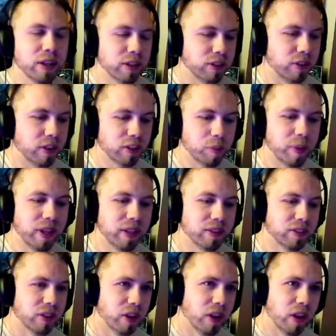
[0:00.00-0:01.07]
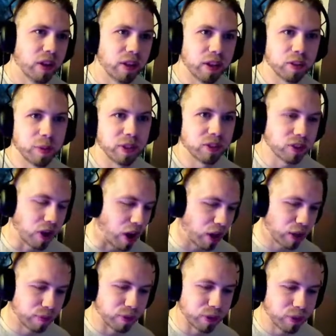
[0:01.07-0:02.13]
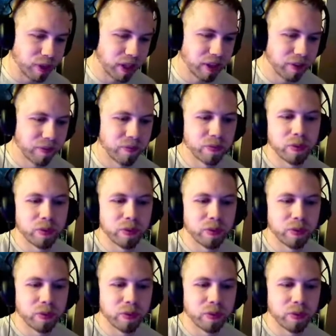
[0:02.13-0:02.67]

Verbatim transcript: So this means this means Call of Duty,